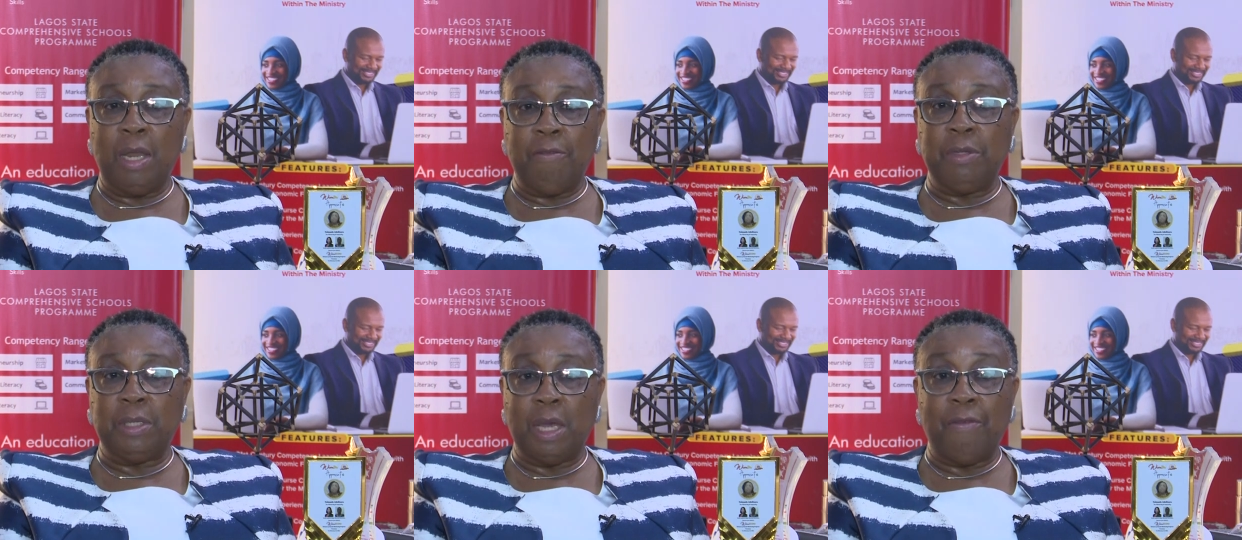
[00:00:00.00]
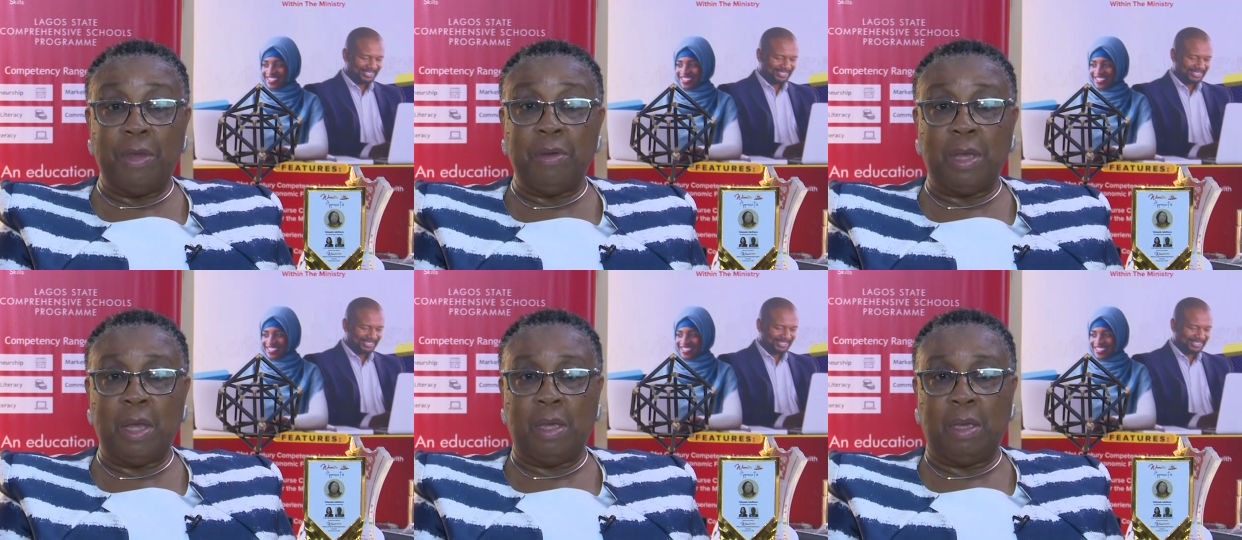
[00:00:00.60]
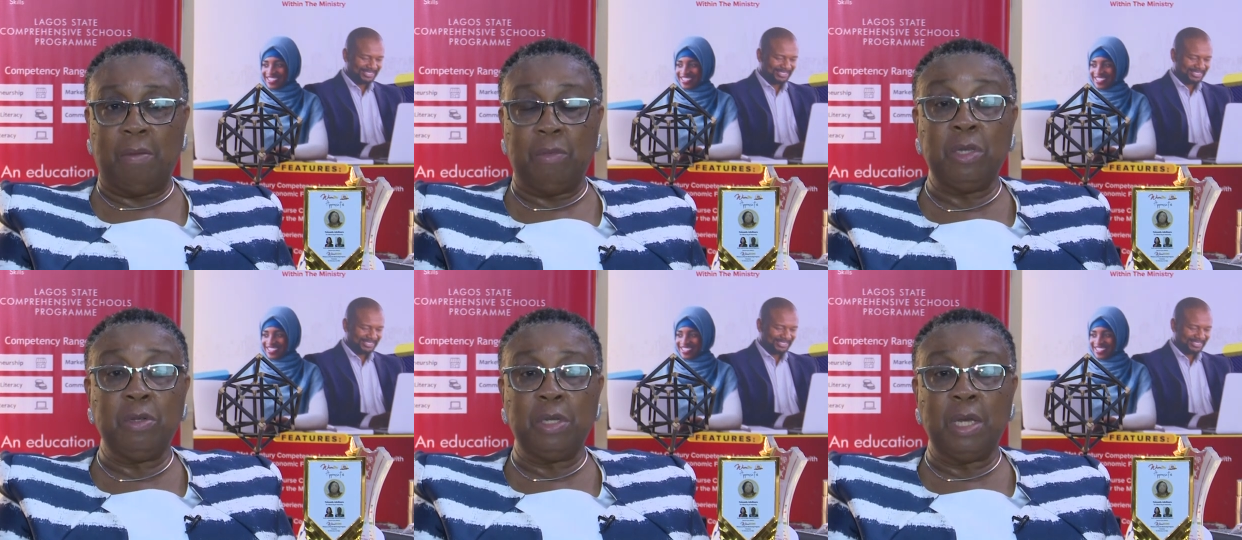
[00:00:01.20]
Speaker 1: levels are very high. The
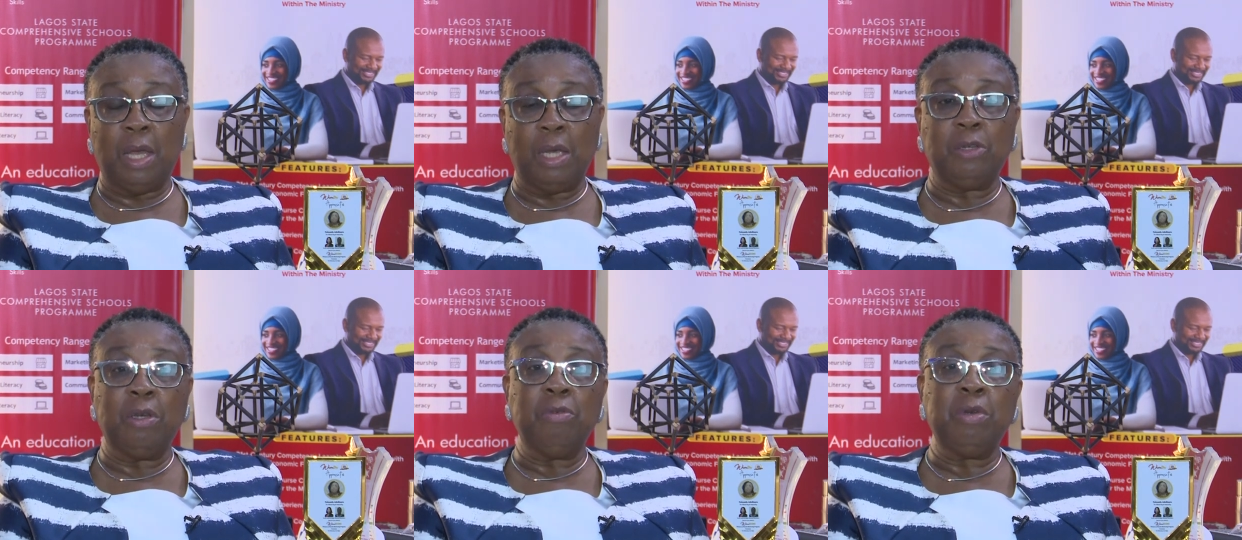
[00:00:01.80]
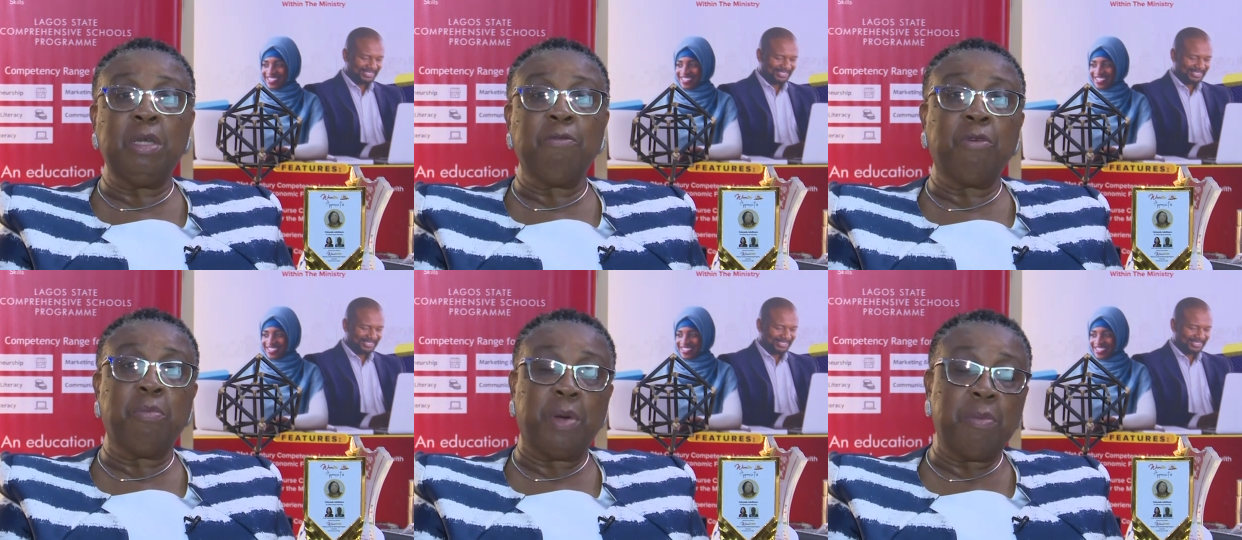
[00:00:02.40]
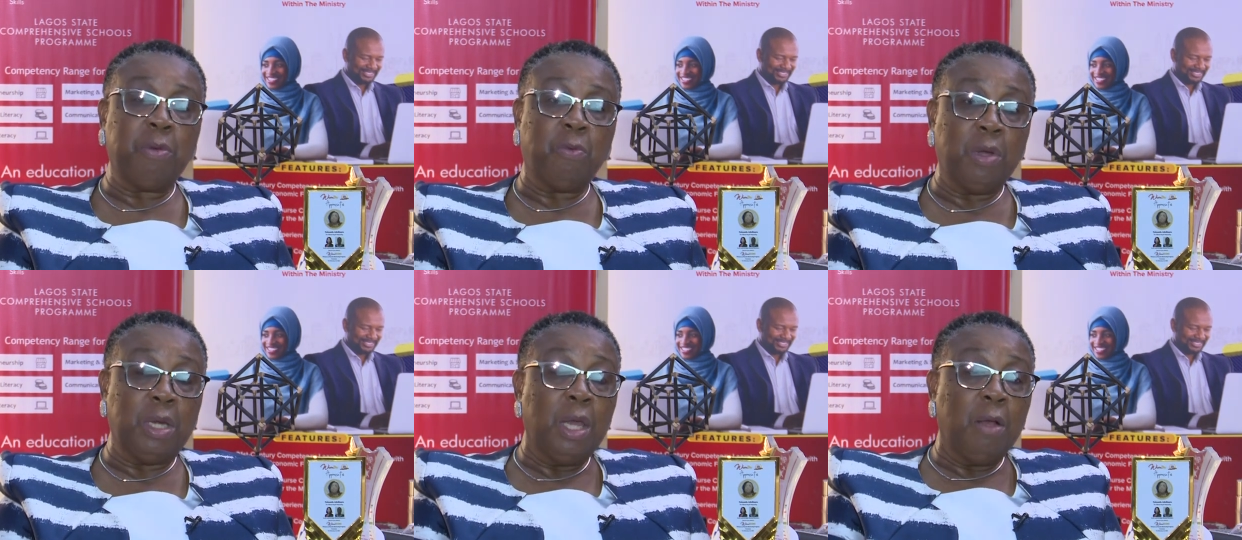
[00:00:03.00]
children are actually reading from primary
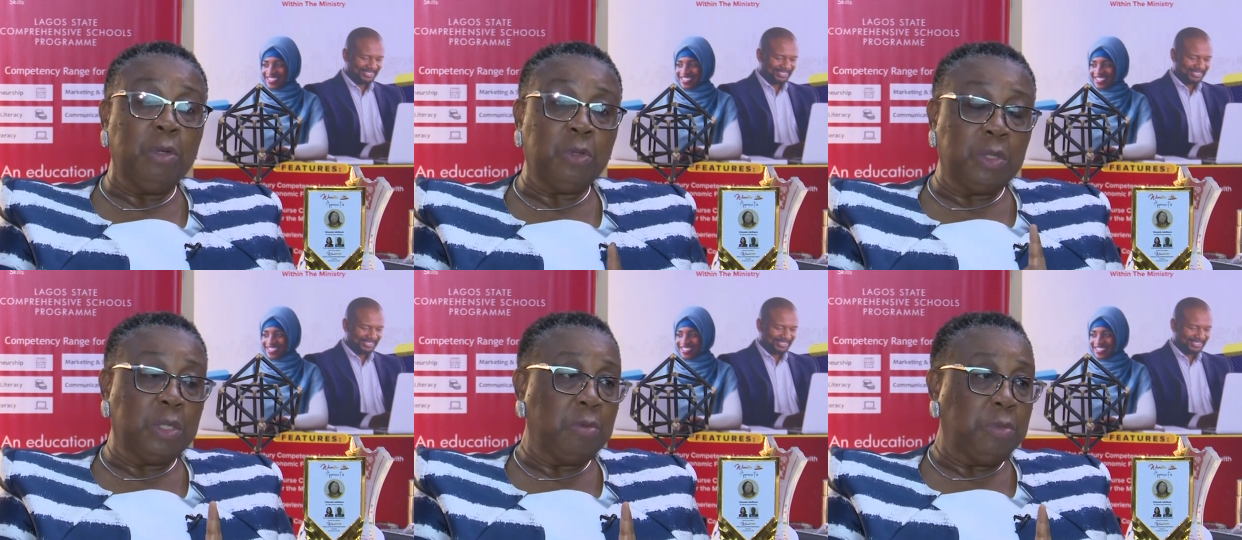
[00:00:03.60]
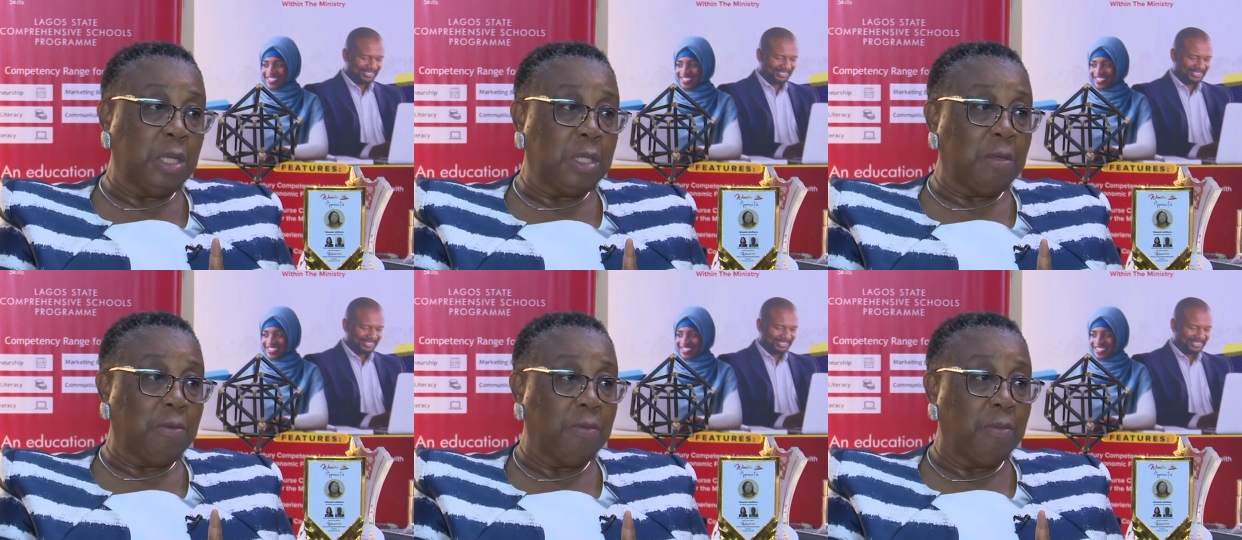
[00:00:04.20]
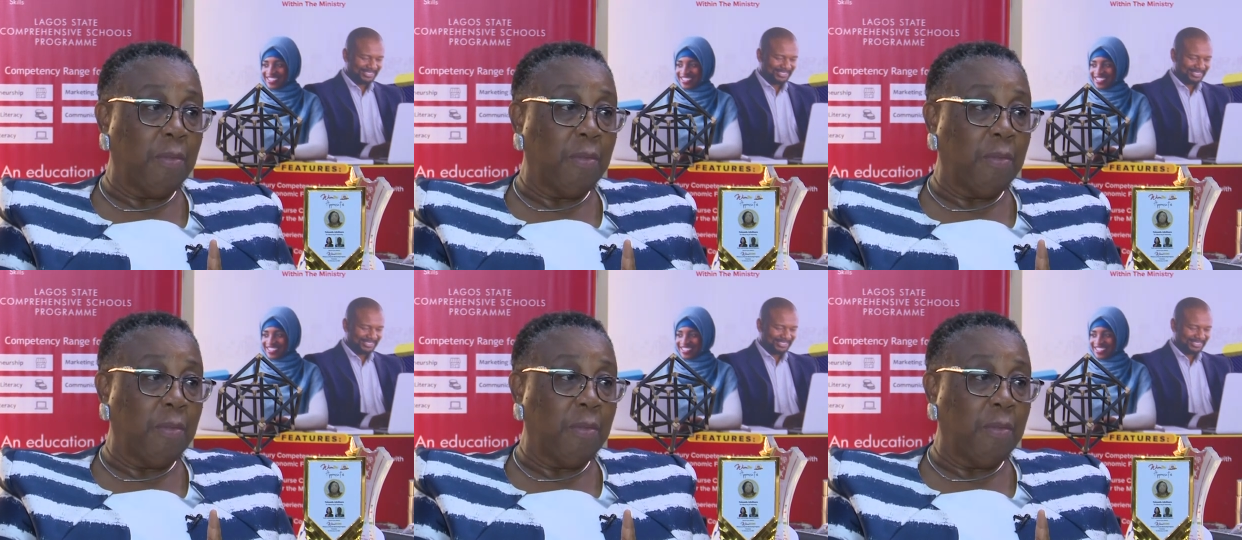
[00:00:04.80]
one, which was the objective.